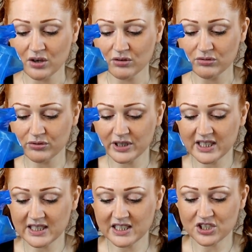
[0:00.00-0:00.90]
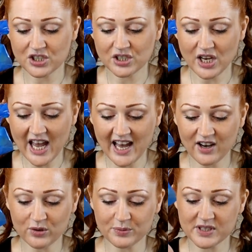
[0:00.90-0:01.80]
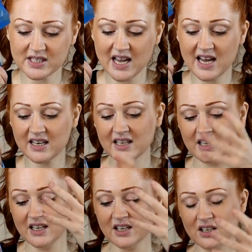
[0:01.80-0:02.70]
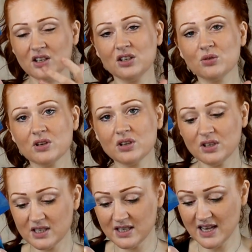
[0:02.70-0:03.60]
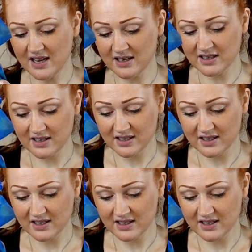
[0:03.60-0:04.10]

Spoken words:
Really helps, and you can then